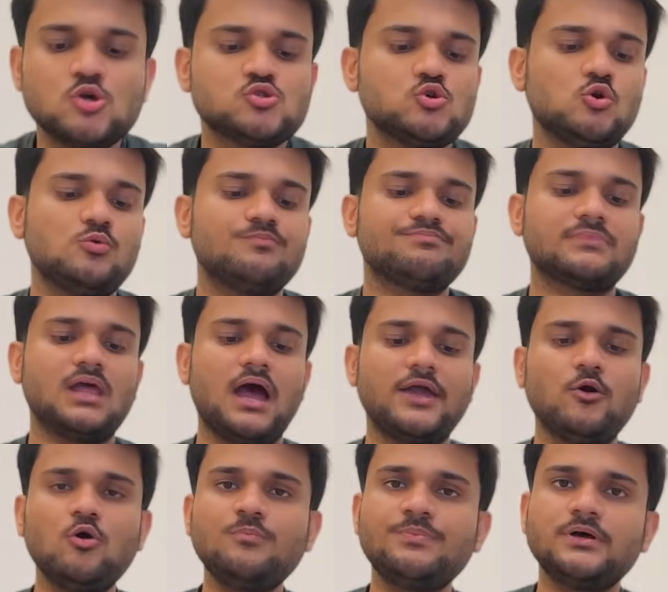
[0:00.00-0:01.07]
So I
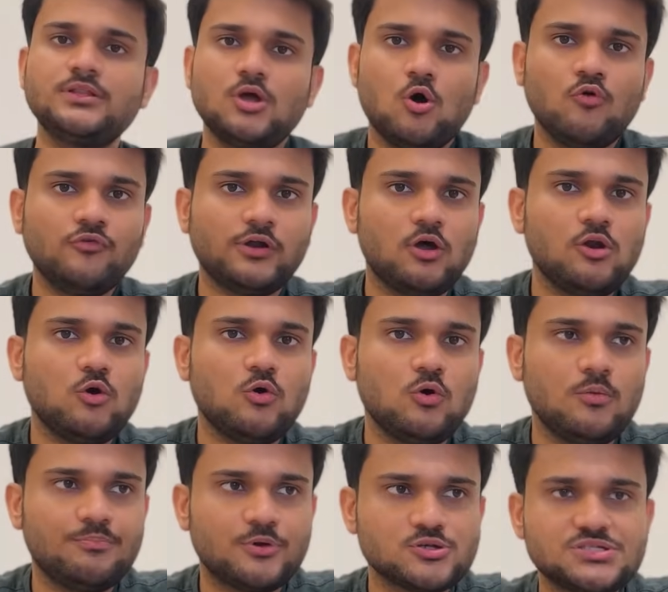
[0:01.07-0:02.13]
hope the overall
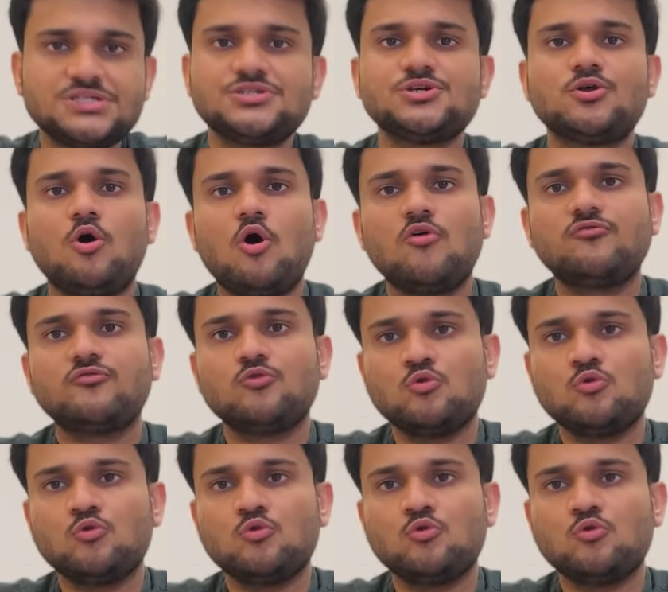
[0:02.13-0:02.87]
procedure of